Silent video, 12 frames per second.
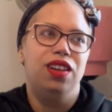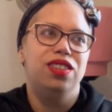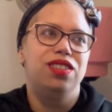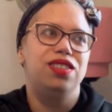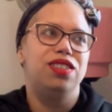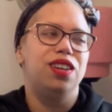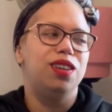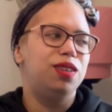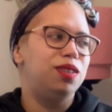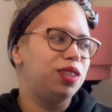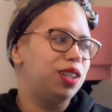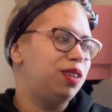
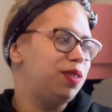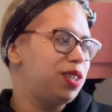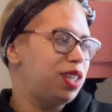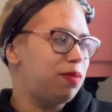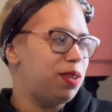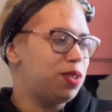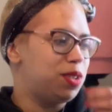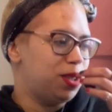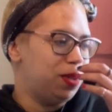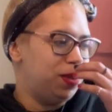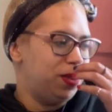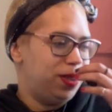So, you know, when you think about
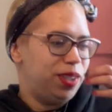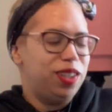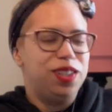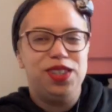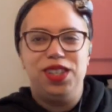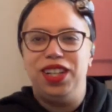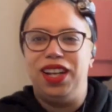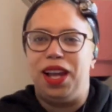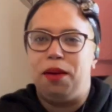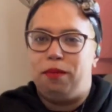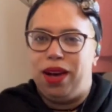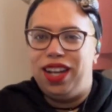solo, you're usually
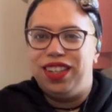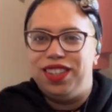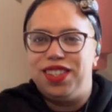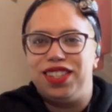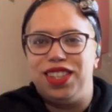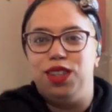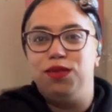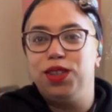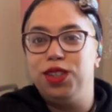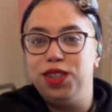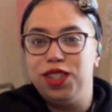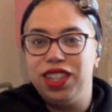like by yourself. You're
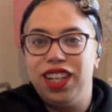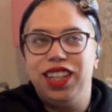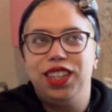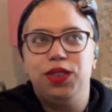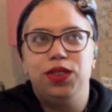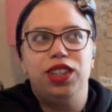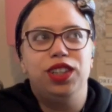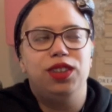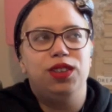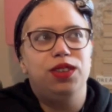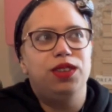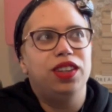usually like doing your
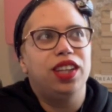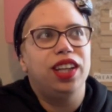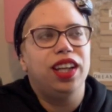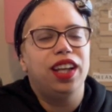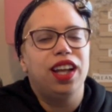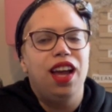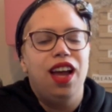own thing.